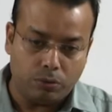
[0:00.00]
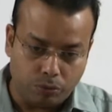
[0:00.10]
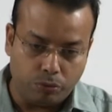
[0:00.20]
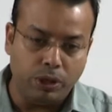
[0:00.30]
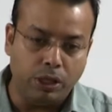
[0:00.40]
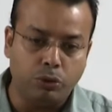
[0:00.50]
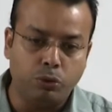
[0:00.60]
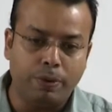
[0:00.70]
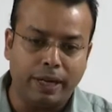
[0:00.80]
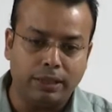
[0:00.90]
we will do
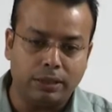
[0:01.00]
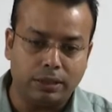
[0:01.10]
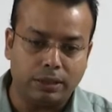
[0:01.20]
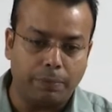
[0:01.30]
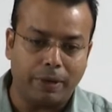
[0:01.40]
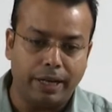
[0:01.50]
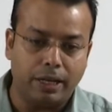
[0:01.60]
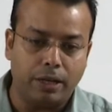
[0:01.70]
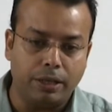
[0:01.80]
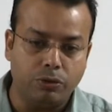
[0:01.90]
by some kind
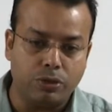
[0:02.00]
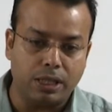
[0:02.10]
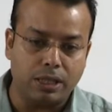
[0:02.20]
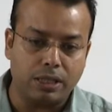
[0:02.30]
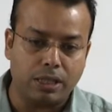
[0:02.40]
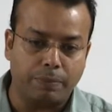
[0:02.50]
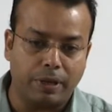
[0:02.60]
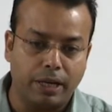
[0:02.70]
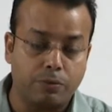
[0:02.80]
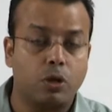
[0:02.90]
of using some
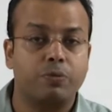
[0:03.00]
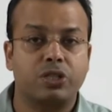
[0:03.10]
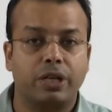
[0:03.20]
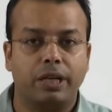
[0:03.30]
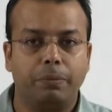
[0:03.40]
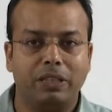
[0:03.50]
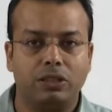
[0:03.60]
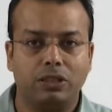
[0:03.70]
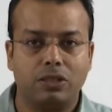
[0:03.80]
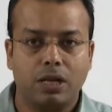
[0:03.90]
kind of sophisticated
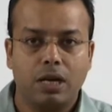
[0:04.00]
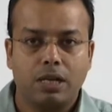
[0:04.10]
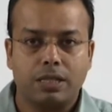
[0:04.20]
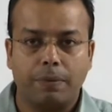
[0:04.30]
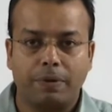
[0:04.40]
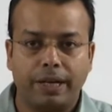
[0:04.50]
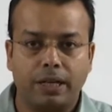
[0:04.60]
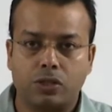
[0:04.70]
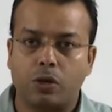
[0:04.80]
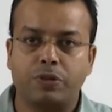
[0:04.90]
machines, some kind
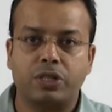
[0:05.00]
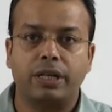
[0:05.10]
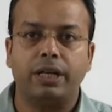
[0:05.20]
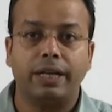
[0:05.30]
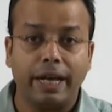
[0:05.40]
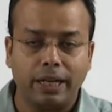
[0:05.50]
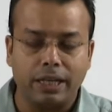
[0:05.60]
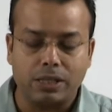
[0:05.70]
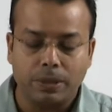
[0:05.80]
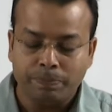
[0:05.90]
of sophisticated
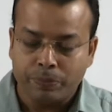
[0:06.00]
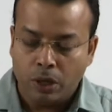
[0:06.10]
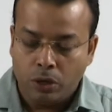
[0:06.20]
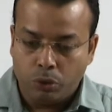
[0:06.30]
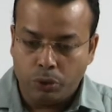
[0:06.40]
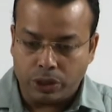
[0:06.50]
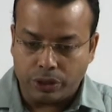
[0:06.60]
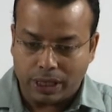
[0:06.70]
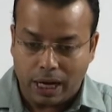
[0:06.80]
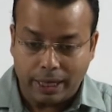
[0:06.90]
techniques which we
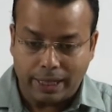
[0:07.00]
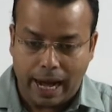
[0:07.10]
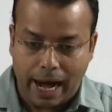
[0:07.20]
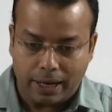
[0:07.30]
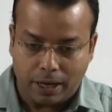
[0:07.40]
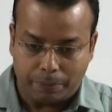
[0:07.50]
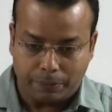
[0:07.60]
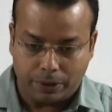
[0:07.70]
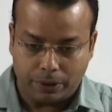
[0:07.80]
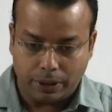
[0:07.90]
can't
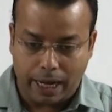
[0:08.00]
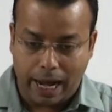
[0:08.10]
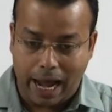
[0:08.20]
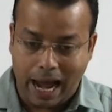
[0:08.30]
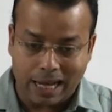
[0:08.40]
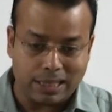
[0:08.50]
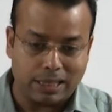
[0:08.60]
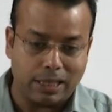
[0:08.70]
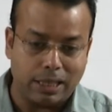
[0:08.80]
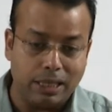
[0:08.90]
adapt as
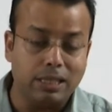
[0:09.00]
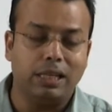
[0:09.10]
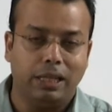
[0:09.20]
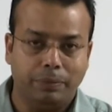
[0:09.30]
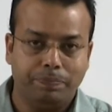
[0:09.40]
easily.